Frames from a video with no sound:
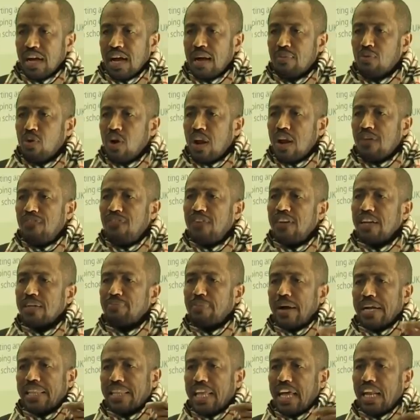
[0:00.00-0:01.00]
I'm going to finish
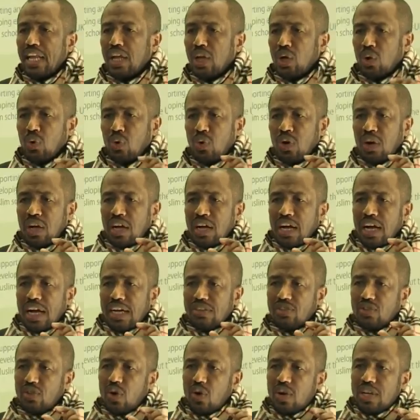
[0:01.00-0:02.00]
by telling you a
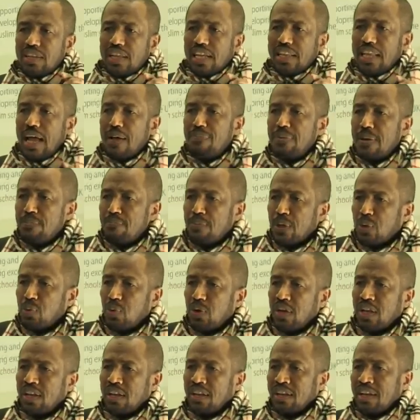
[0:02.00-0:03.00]
story that happened
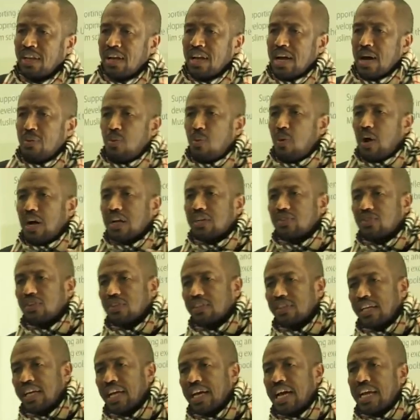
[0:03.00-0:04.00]
between Abu Bakr
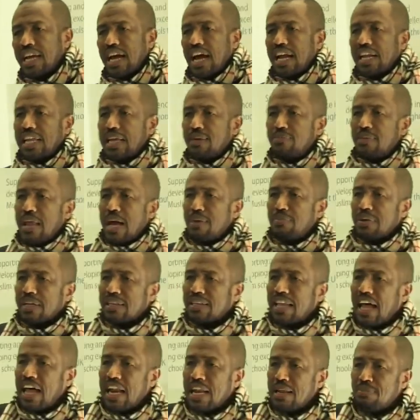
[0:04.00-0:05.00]
Siddiq and Ali ibn Abi
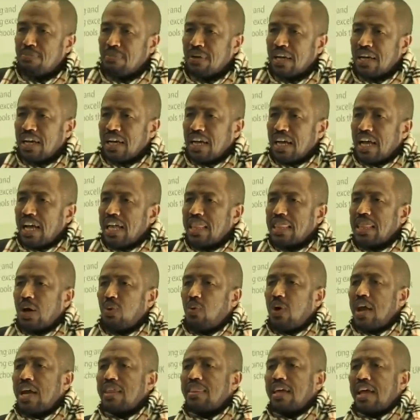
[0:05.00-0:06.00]
Talib in the
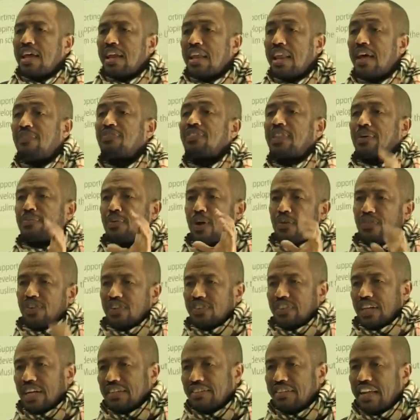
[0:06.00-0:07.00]
way they loved the Prophet
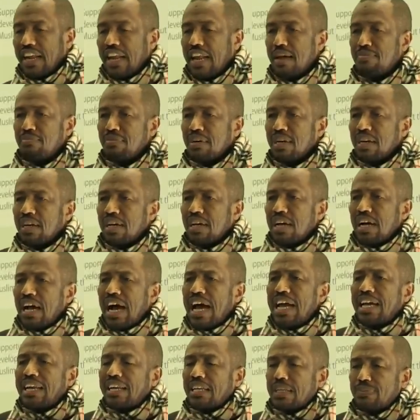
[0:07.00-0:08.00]

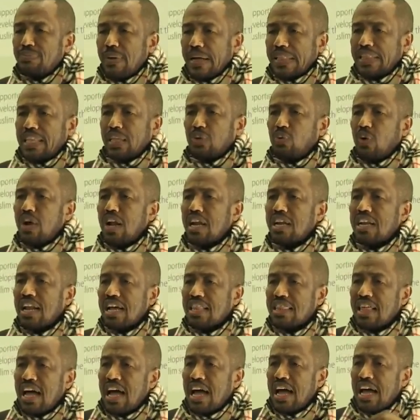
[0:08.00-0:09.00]
and respected one
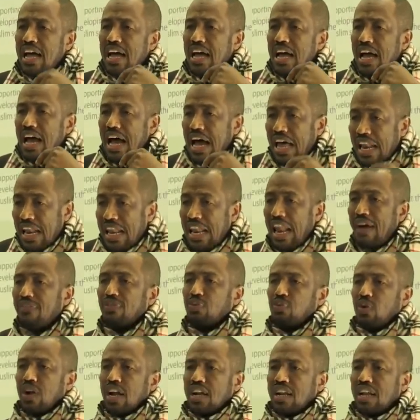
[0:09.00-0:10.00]
another and
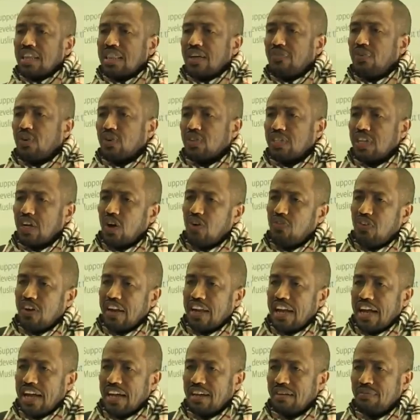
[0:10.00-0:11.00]
loved one another for the sake of
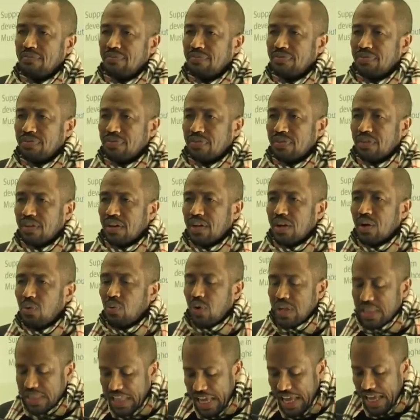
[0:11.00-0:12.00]
Allah.
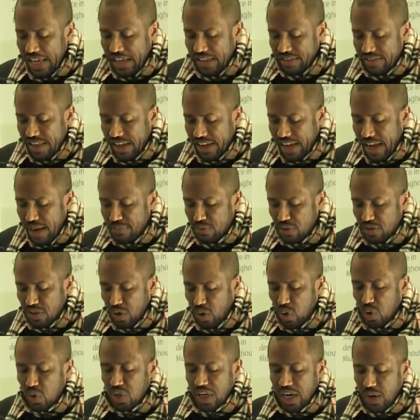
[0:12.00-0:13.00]
One day they came to the
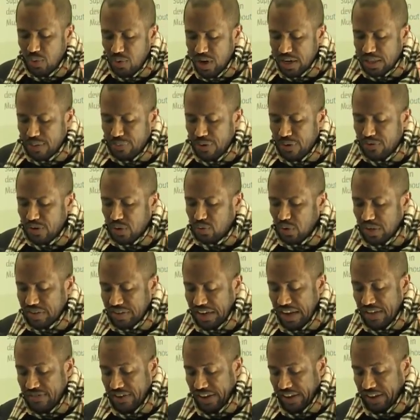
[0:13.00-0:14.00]
Hujra where the Prophet was
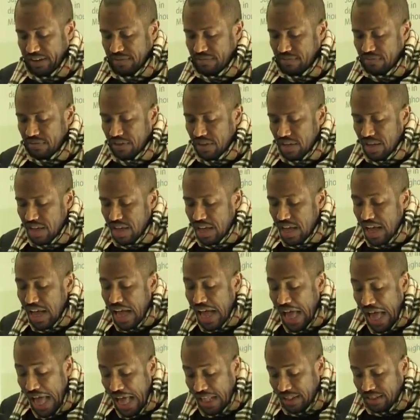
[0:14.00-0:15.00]
living
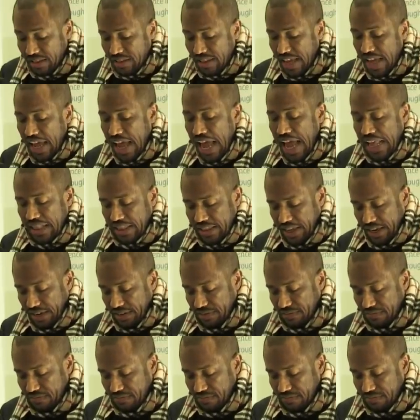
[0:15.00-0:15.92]
and they entered